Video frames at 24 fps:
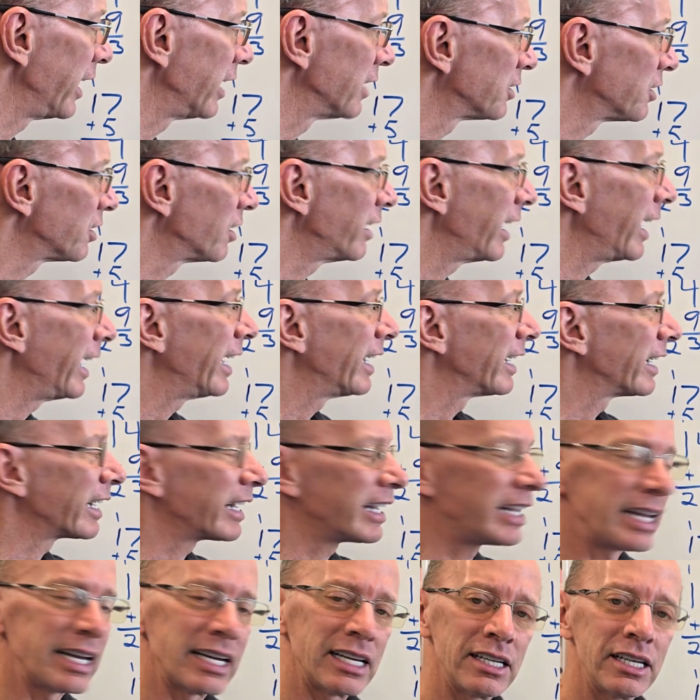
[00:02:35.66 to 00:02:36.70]
answer. And
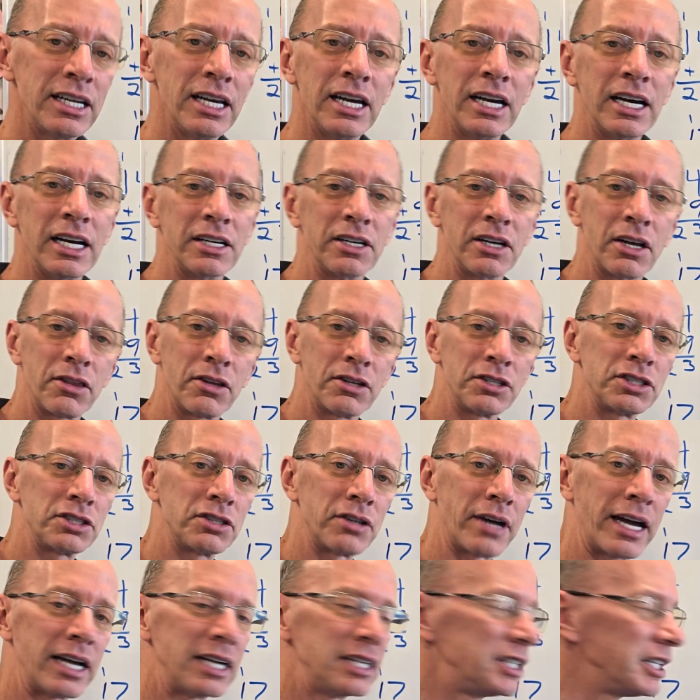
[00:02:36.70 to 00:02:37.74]
again, another
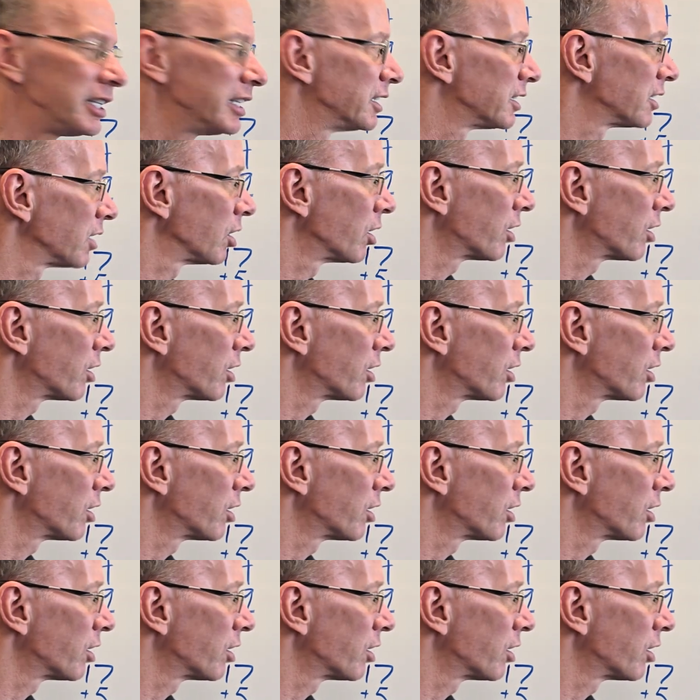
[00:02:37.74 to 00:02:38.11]
strategy is